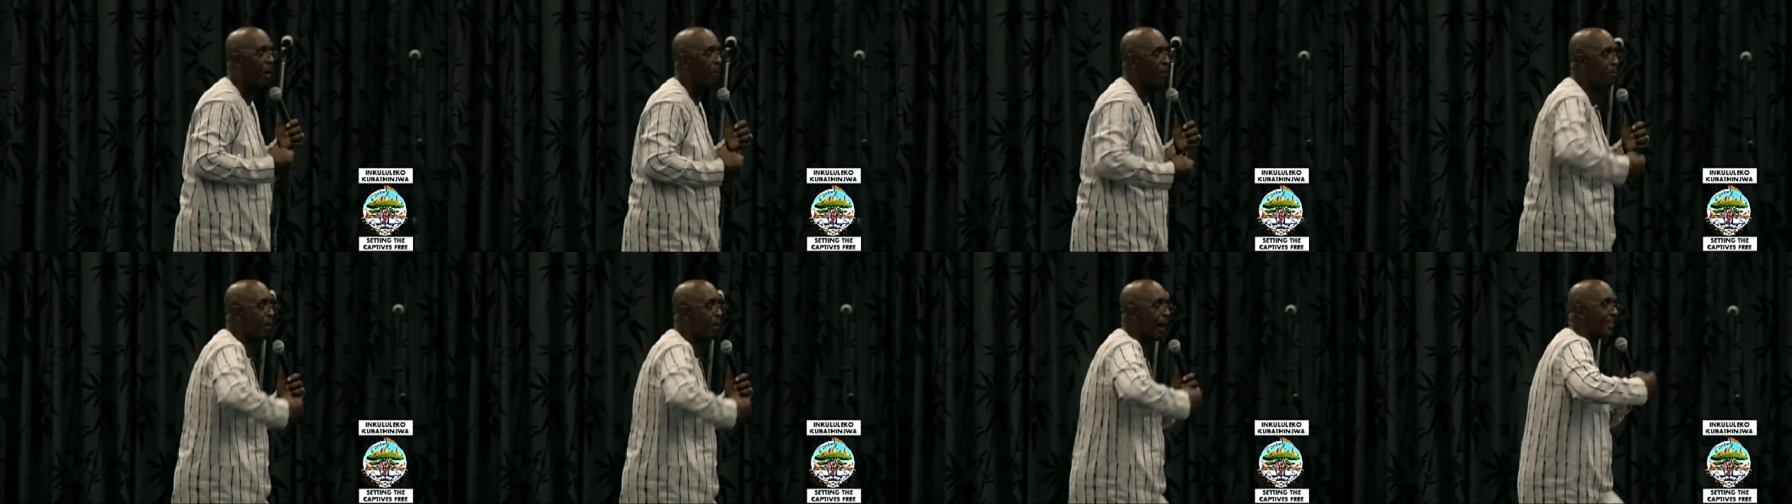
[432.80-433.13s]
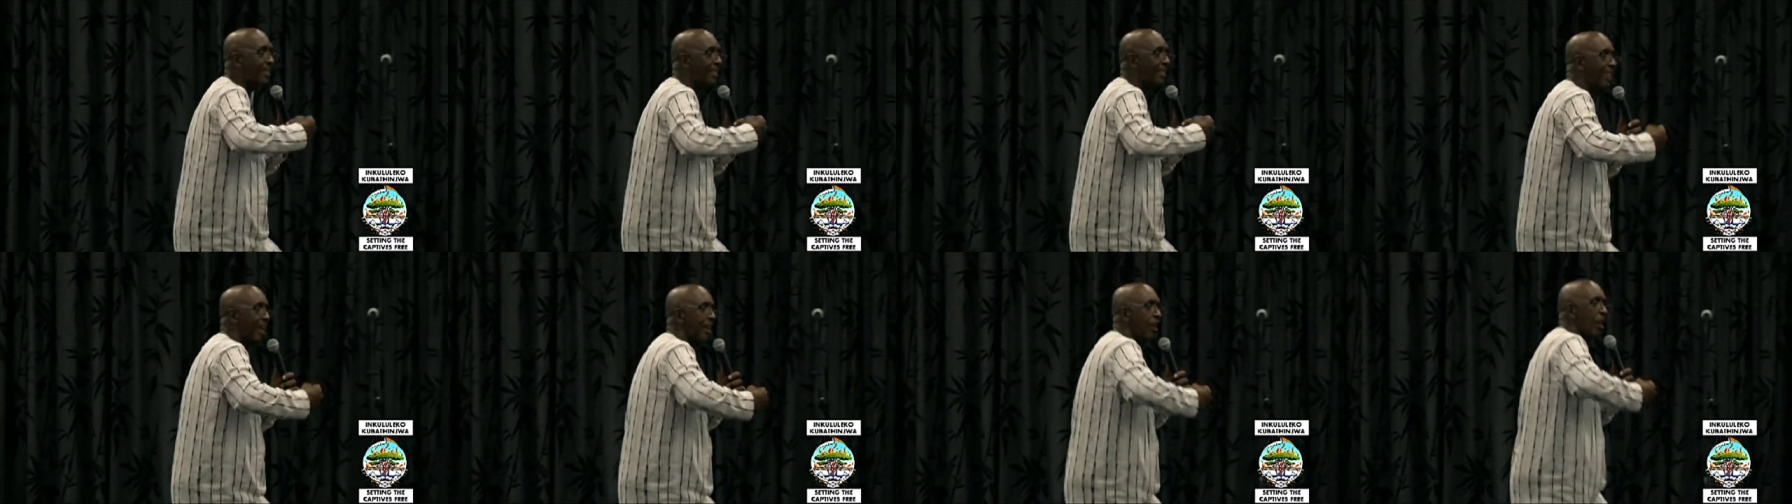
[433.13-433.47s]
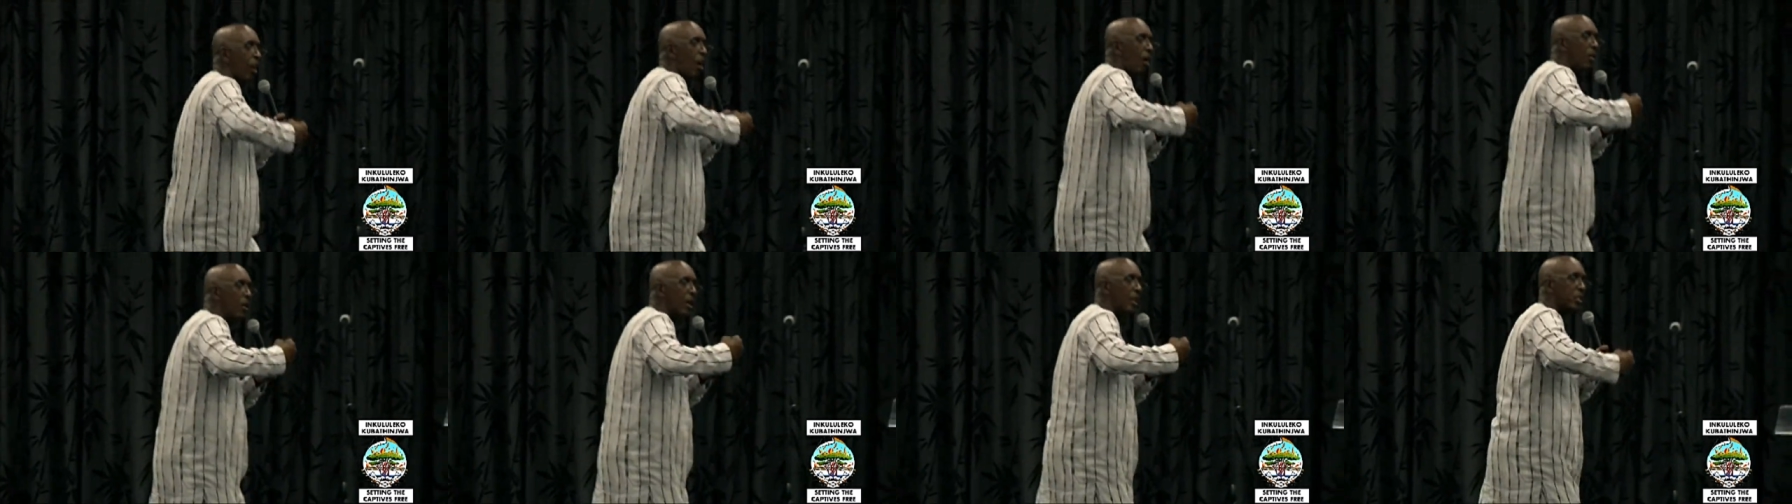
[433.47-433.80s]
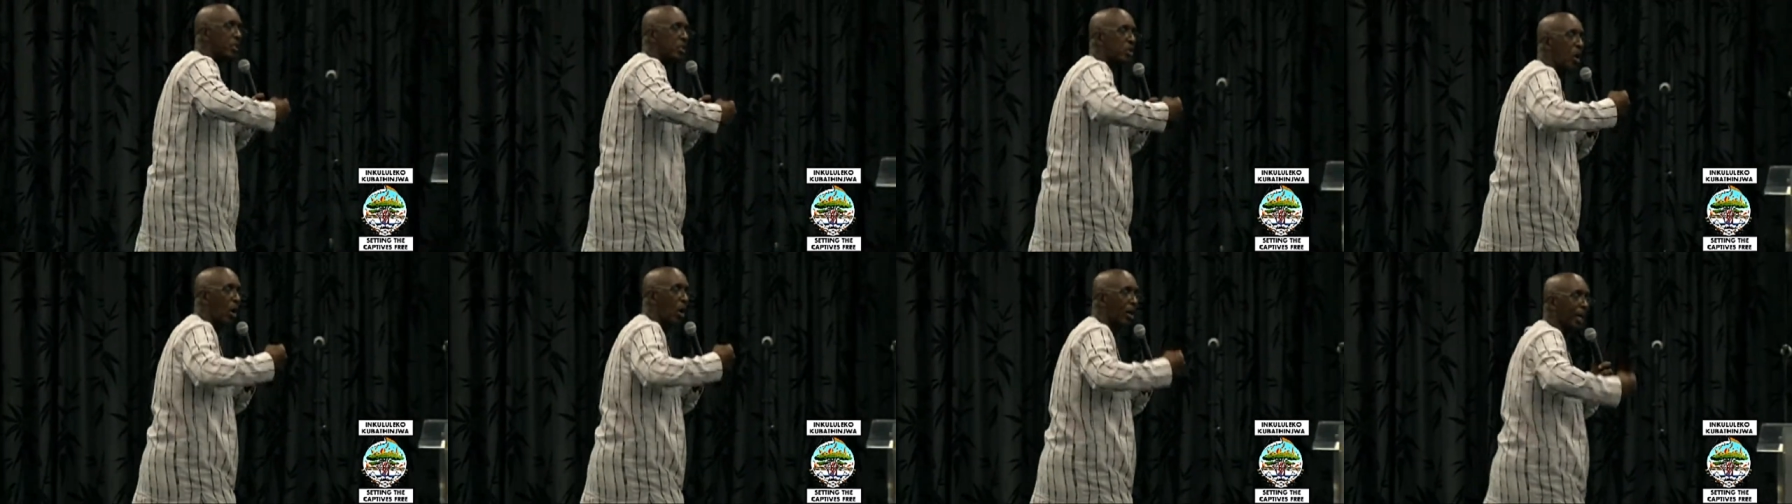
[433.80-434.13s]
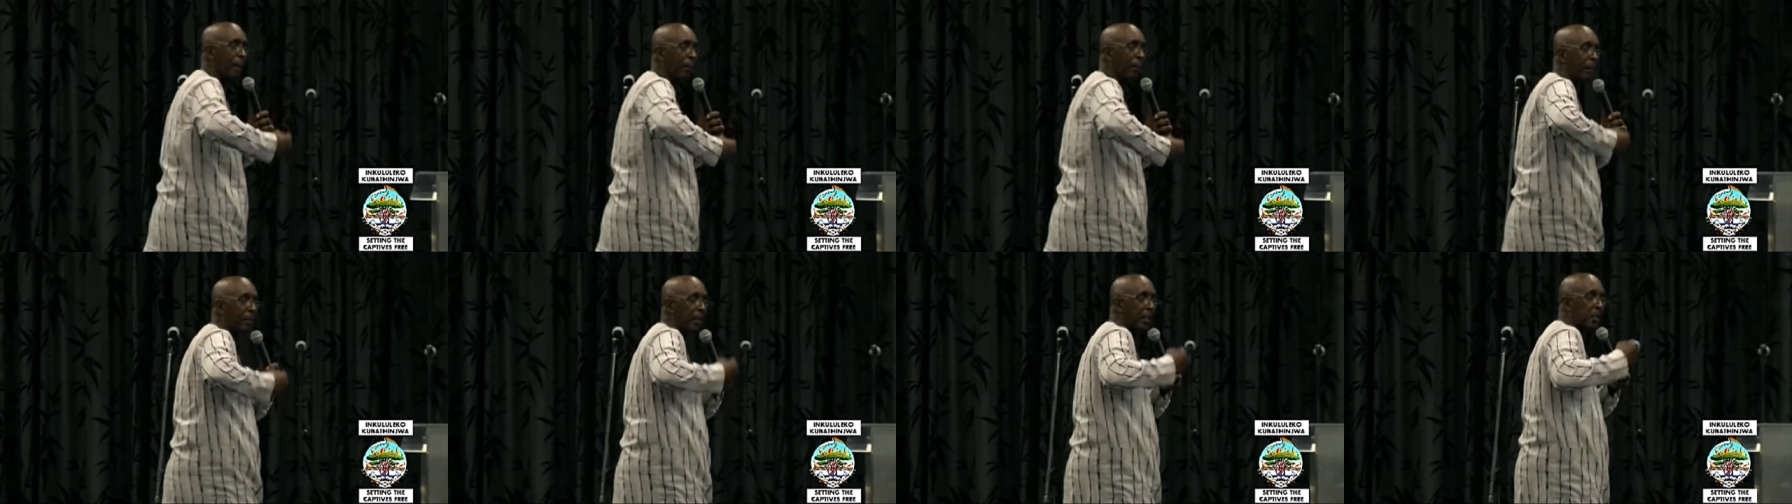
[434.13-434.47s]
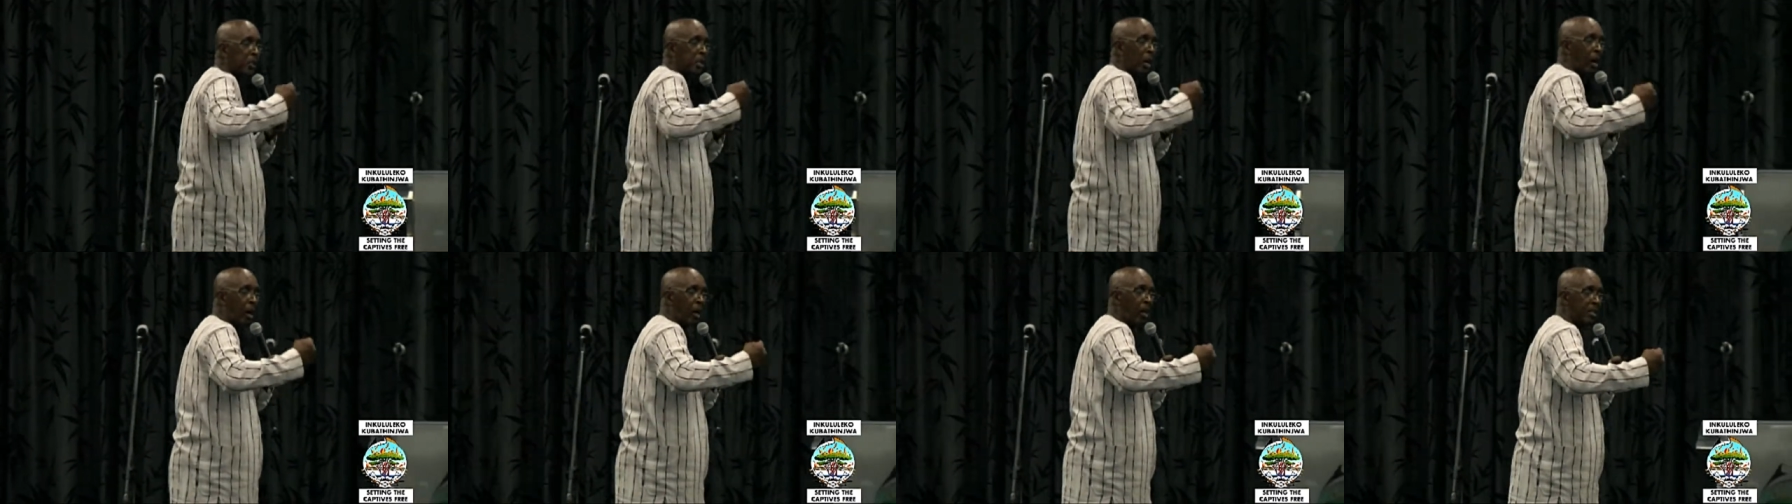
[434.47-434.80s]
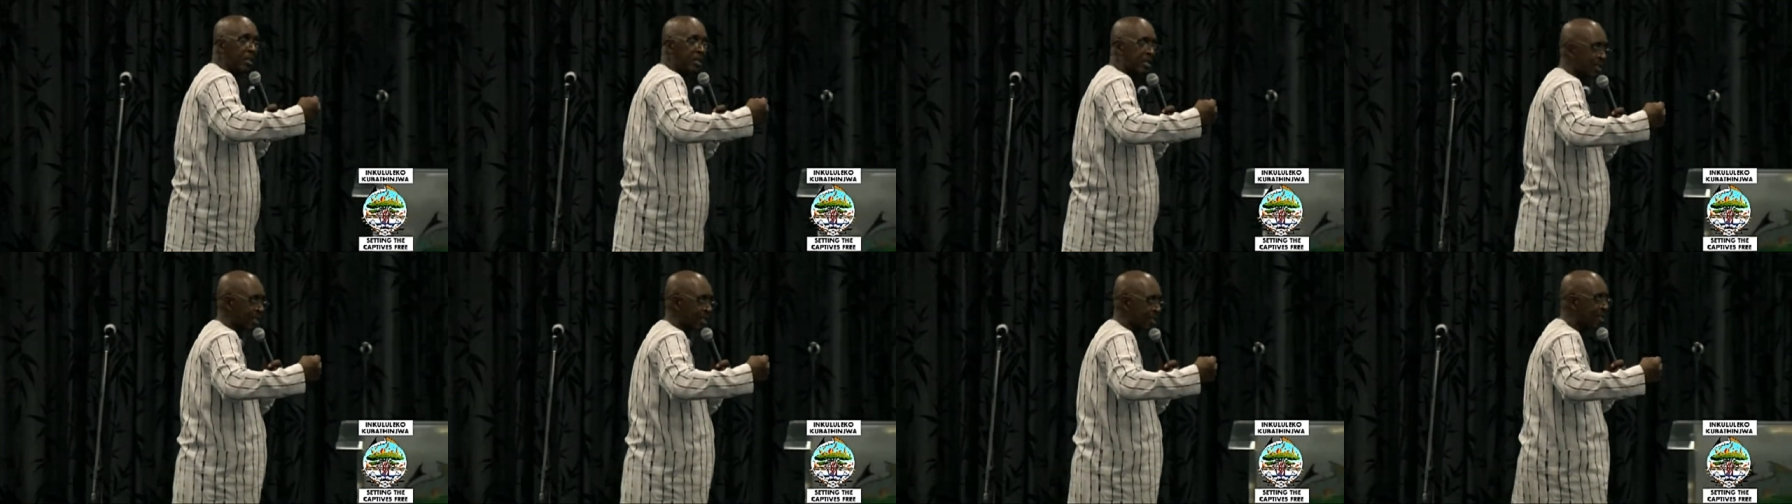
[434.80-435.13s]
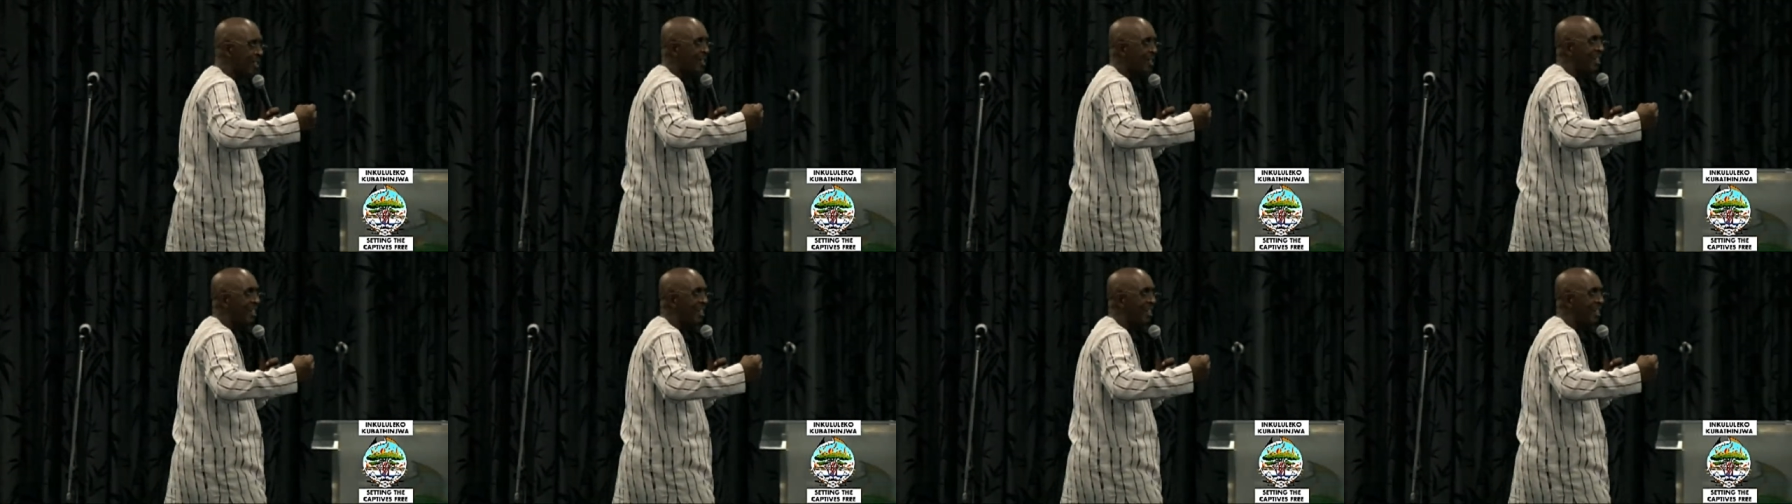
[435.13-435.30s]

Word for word: But they always talk about the torch.